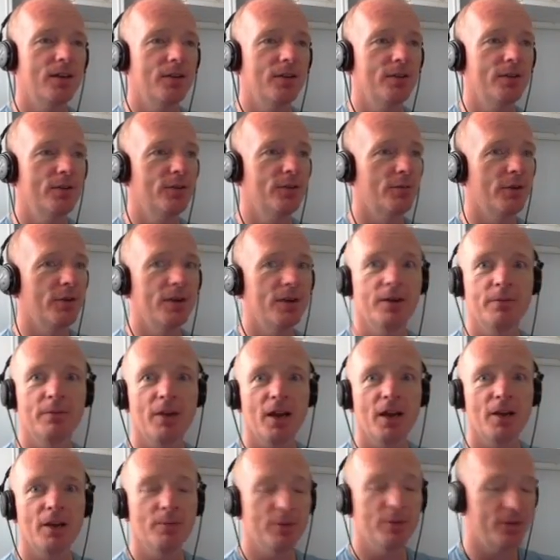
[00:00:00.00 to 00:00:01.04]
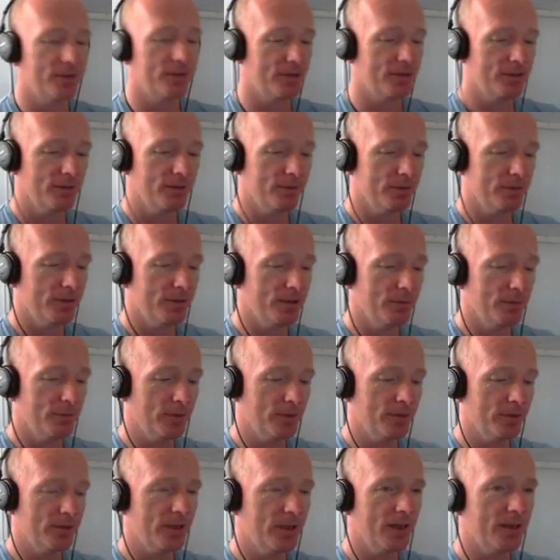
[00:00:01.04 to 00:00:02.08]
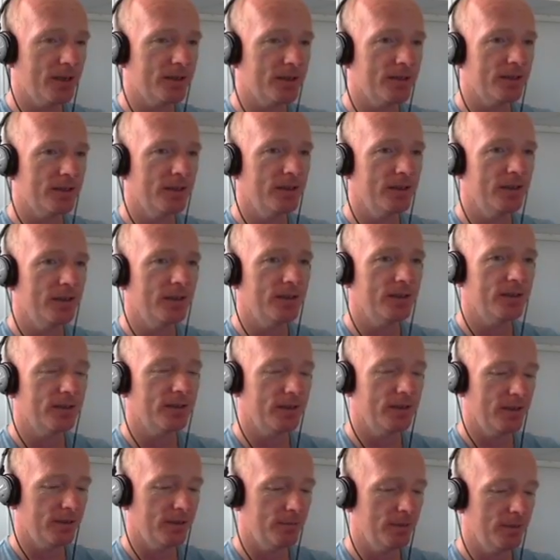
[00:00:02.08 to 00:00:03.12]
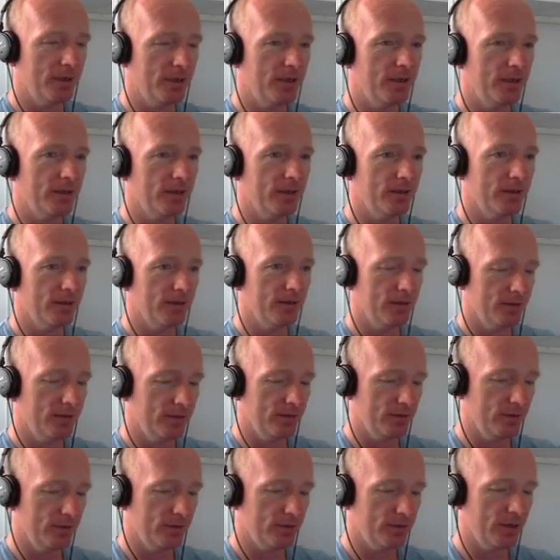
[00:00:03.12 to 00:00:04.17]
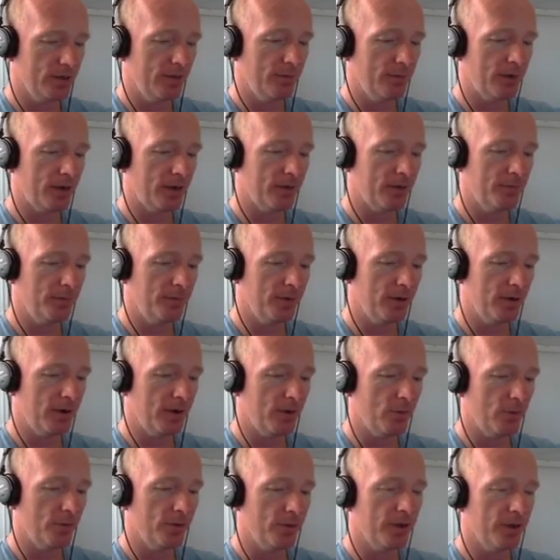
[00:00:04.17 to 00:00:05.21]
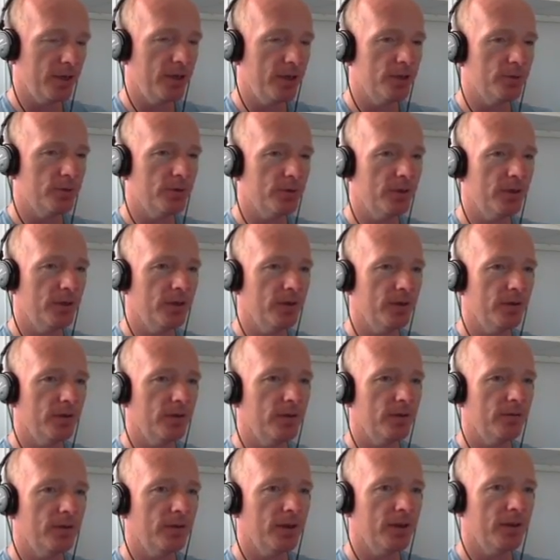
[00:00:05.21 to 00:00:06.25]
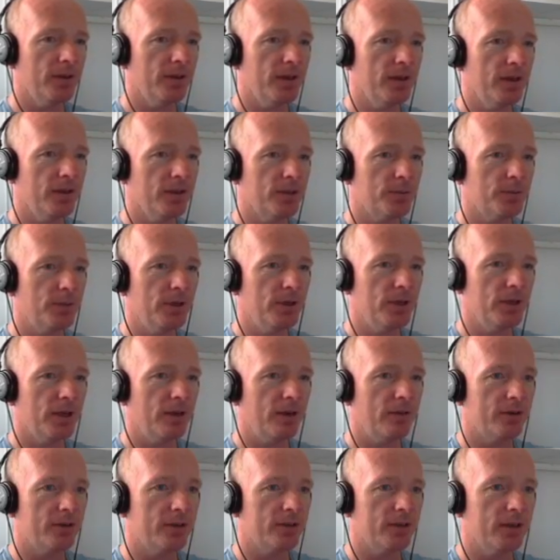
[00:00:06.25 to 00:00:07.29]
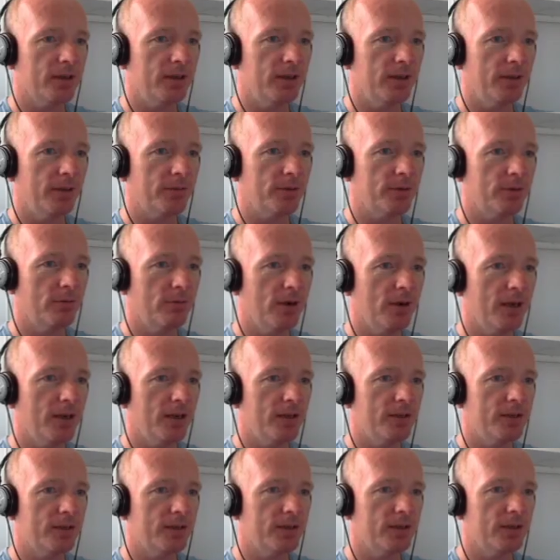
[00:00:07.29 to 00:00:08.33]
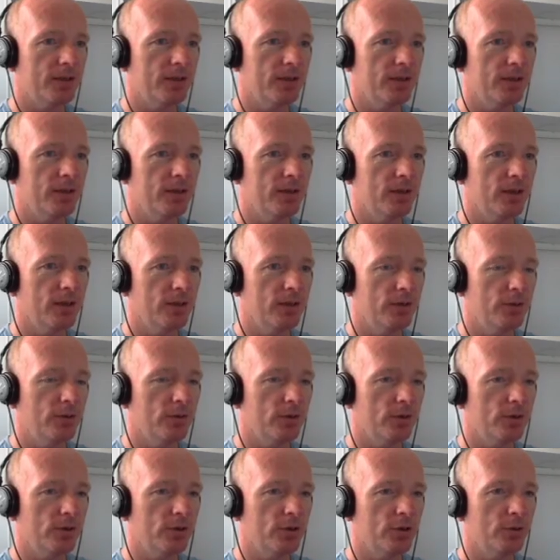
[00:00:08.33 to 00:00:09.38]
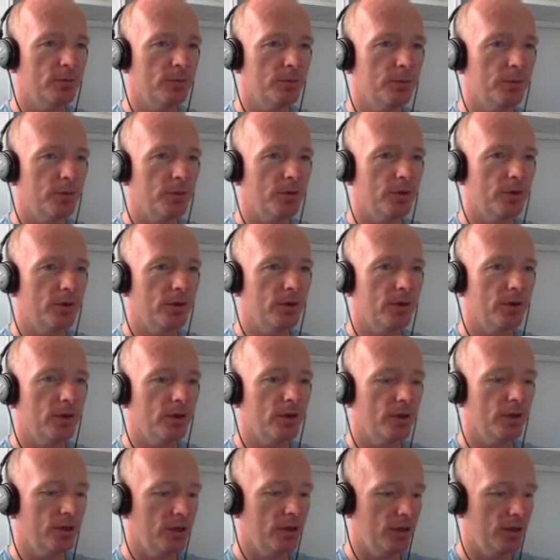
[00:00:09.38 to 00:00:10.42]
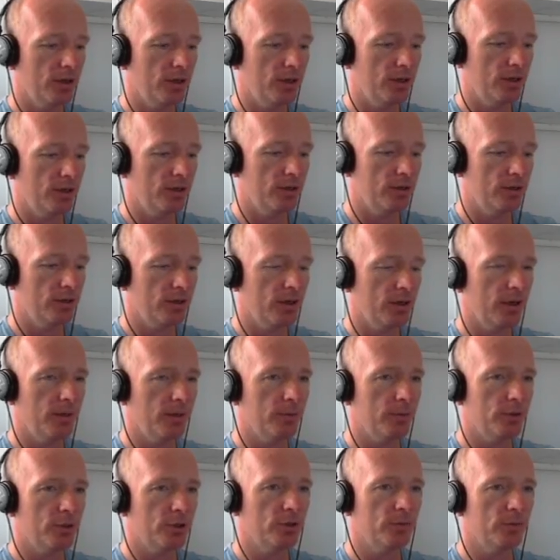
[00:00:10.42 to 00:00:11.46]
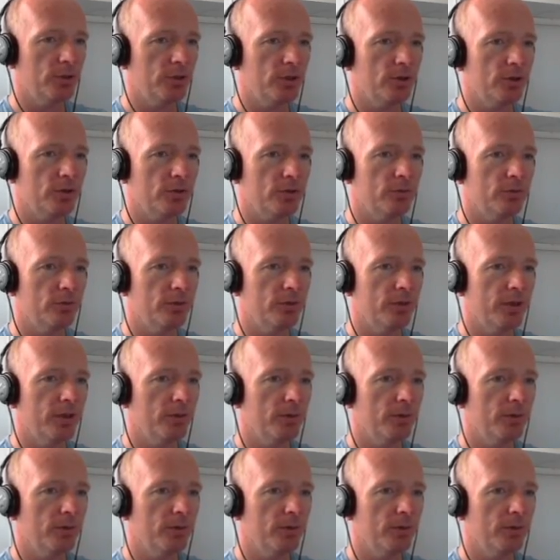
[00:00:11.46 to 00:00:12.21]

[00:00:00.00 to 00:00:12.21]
3D environments. It was as simple as that. And let me see if I can figure out what the keys were. Right there, you can spin your character left and right, and you can jump, and I'm assuming you can run. There we